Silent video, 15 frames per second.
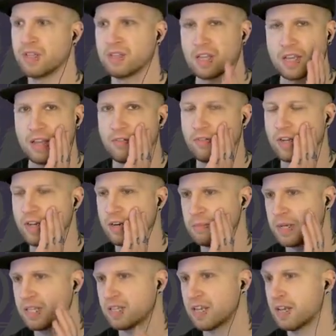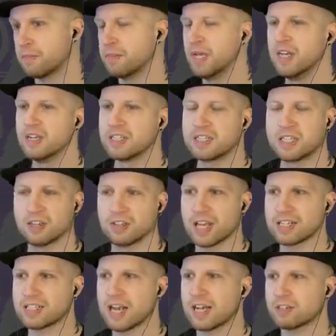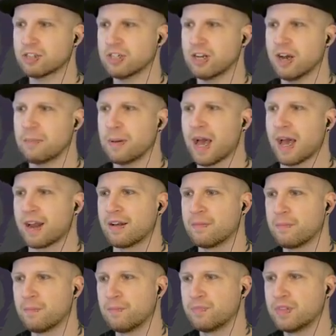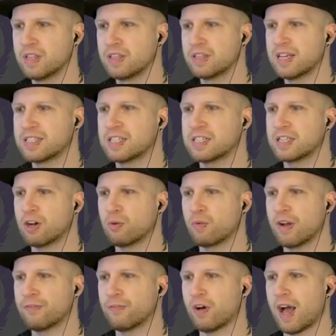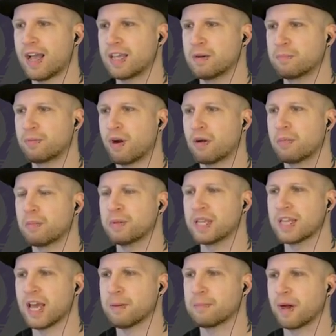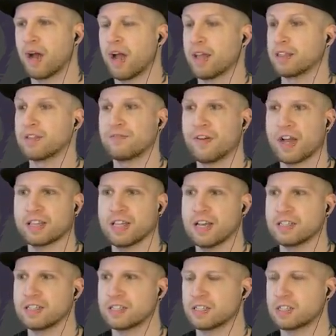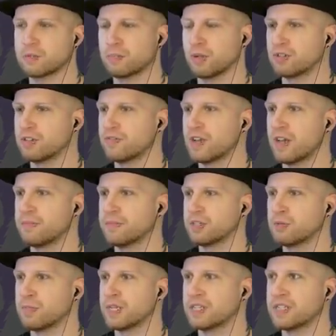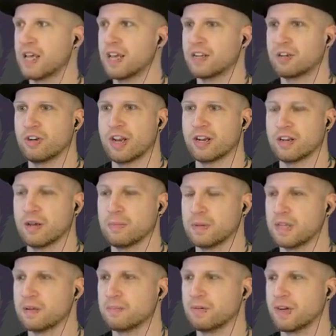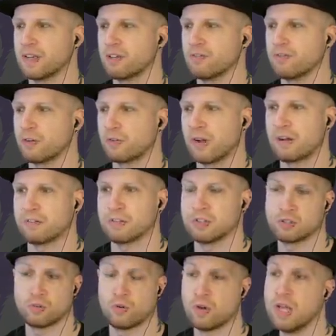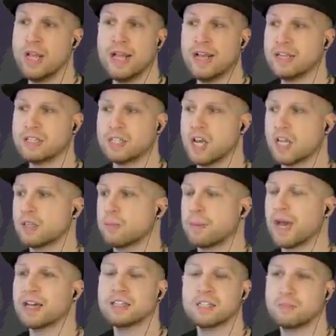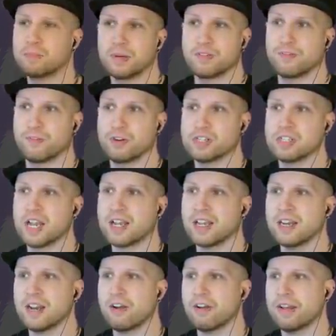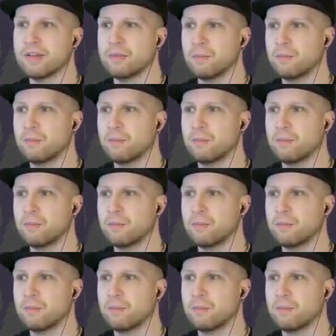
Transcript: like every enemy in the game. Still, that's actually not bad. That's a scout rifle I can probably get behind. The fact that it does explosive damage means that it could end up being pretty good for crowd control. It's not the best, but for a secondary,